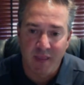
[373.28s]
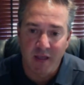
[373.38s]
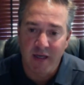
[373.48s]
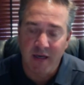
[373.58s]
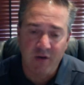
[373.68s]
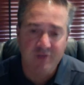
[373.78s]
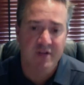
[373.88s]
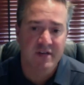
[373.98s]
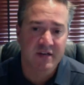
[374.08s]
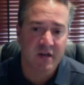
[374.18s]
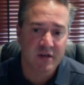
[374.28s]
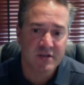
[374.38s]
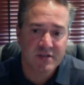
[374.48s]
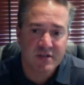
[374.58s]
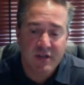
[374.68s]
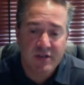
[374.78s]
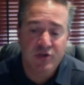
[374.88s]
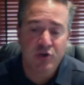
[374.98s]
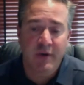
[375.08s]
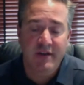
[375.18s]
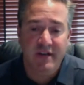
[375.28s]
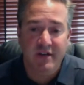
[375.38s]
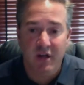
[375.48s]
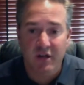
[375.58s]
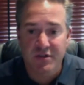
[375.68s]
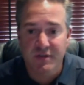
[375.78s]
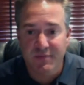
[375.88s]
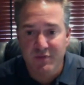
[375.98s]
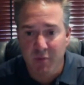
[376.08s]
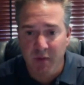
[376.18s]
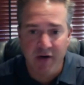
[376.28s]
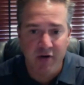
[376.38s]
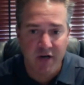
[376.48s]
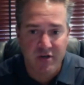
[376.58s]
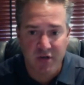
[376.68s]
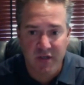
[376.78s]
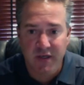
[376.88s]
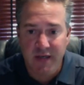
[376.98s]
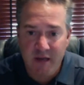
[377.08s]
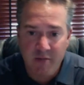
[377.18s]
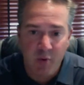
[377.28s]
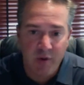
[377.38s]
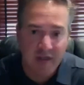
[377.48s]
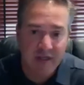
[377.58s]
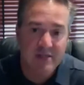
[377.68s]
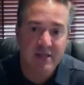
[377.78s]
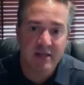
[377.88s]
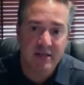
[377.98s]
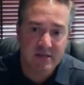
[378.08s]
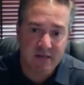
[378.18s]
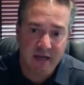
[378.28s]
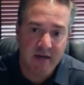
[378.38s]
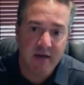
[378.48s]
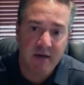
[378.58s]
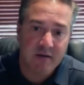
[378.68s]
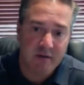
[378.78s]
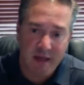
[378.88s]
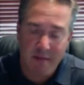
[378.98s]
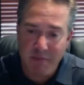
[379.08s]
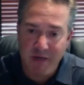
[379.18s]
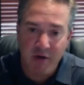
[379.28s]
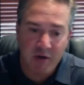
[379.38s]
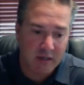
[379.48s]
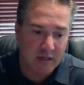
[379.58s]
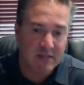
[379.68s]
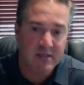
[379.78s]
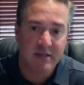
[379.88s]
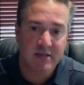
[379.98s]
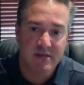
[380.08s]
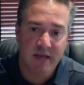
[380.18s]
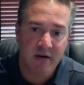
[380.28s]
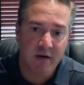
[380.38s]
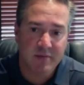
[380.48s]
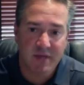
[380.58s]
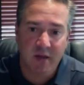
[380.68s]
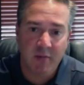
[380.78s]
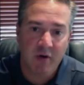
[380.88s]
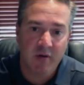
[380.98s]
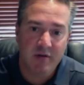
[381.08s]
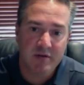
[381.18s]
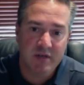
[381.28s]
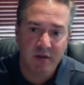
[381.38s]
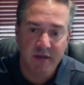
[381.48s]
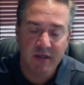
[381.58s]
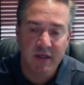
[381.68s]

And also the technology it's a two-way technology. So bidirectionally, an endpoint can send its data, that meter can send its data up to Elmar, the utility.